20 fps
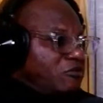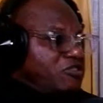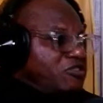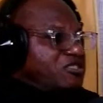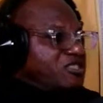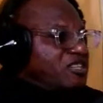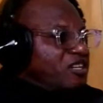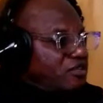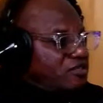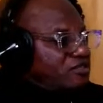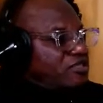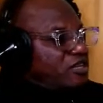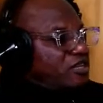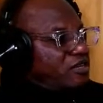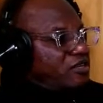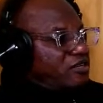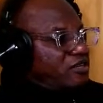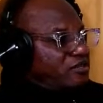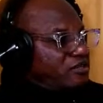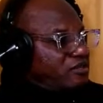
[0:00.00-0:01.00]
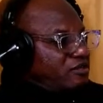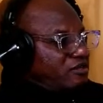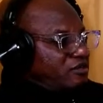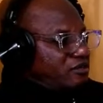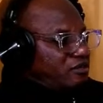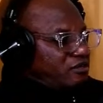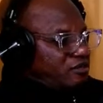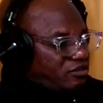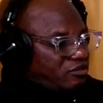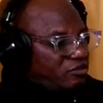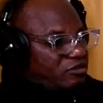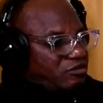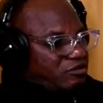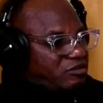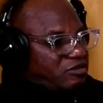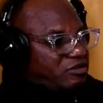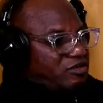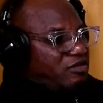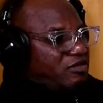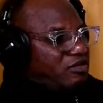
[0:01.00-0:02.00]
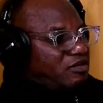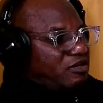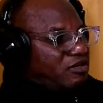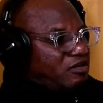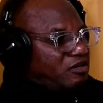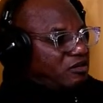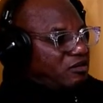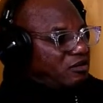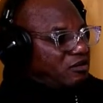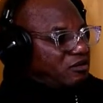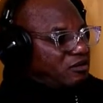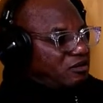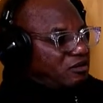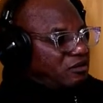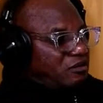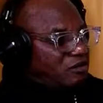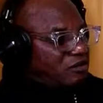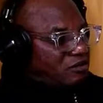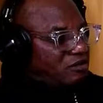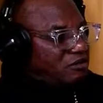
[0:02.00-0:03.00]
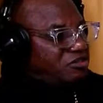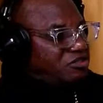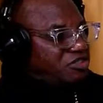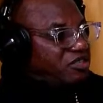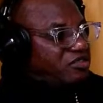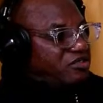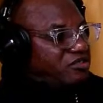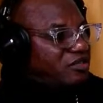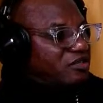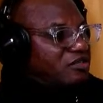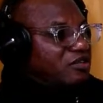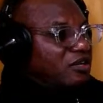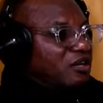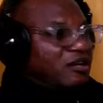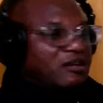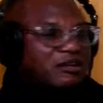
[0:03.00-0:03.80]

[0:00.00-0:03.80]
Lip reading: We start telling the other gender that